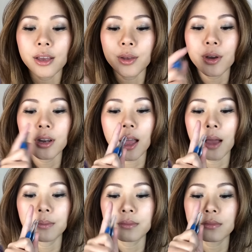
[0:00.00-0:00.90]
you're
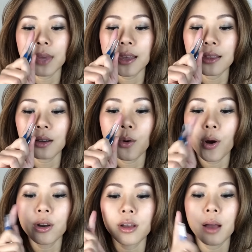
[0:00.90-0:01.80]
gonna make the
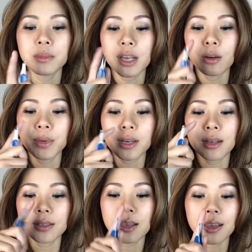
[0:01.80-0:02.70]
corner comes out
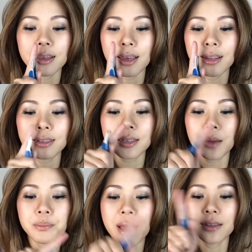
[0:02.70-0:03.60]
because it
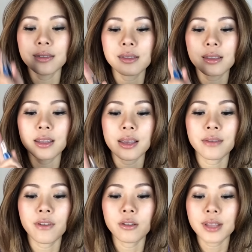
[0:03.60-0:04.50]
bends the
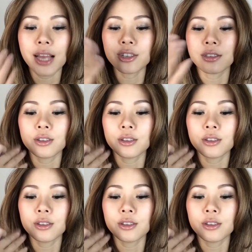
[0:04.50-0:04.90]
false lashes.